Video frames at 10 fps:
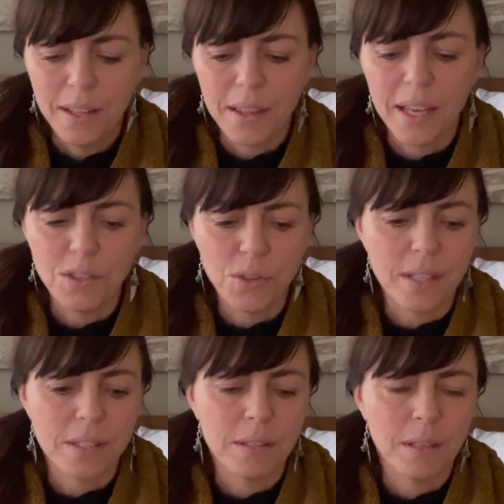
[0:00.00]
They
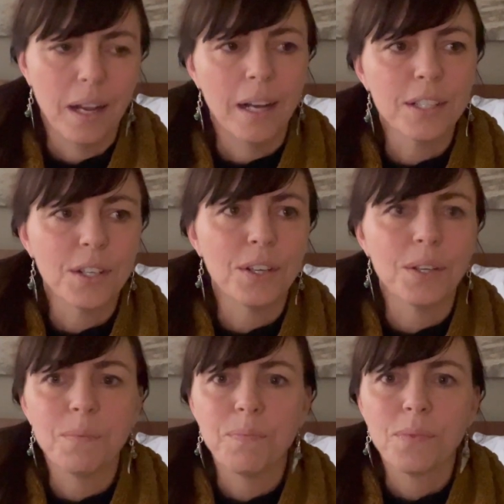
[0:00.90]
address
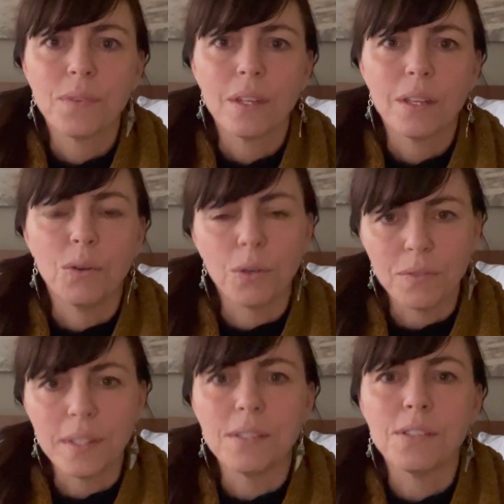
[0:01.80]
hunger,
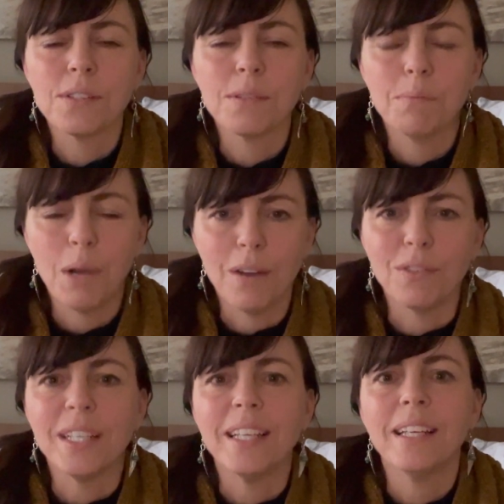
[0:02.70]
orphans,
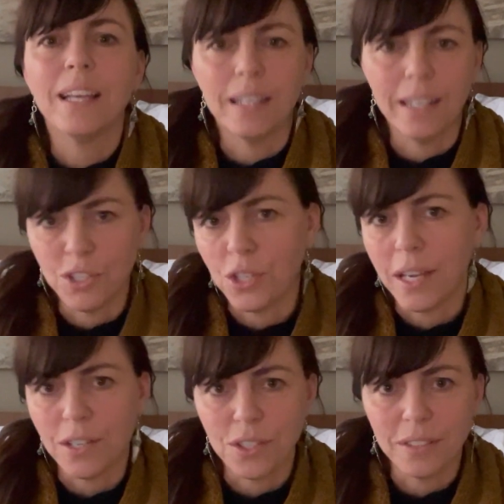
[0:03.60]
poverty, and
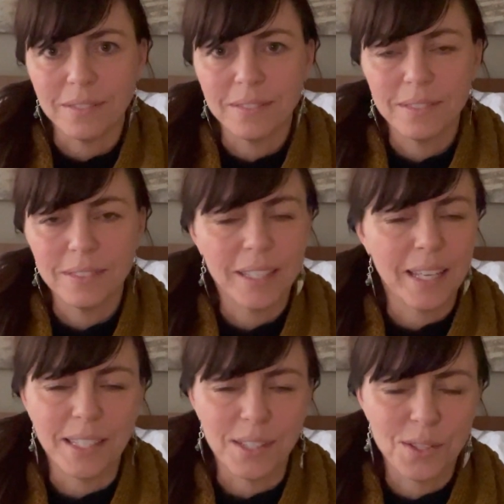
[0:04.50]
education.
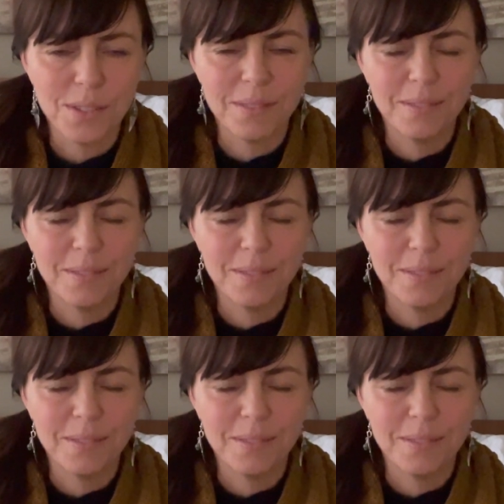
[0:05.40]
And it's